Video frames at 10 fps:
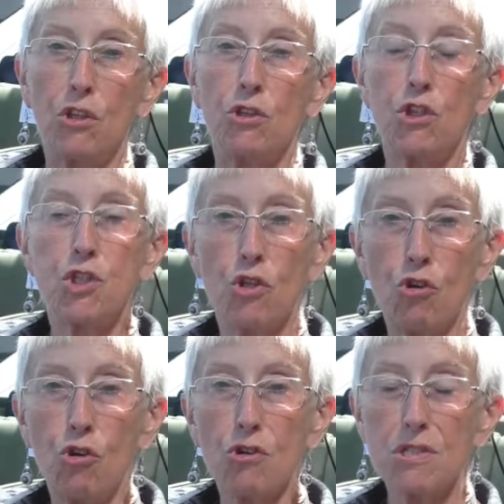the
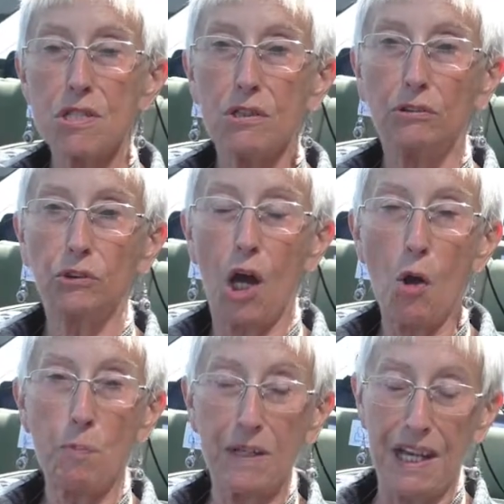doors
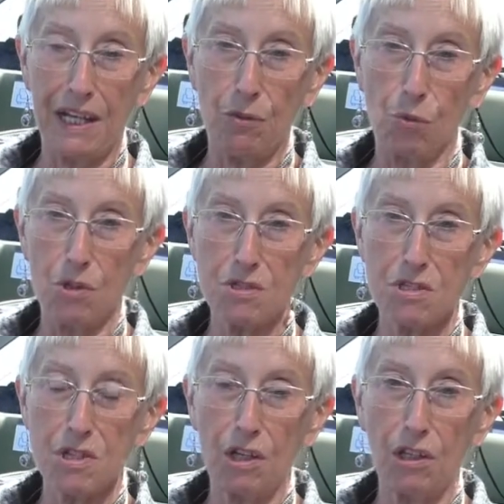open
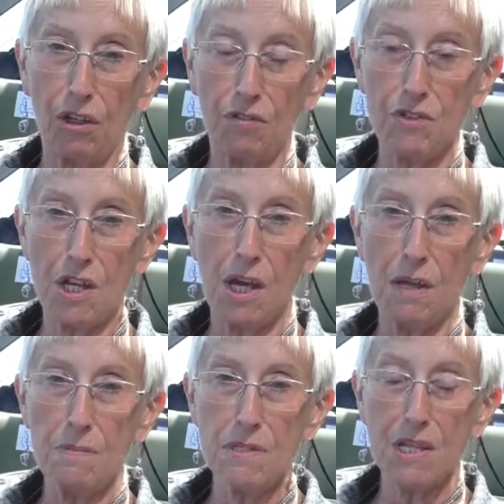inwards a lot of
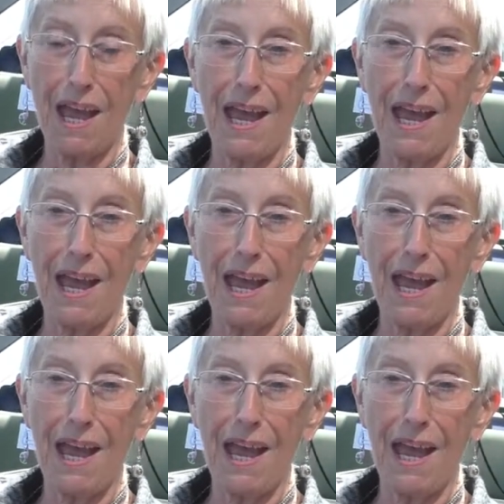times,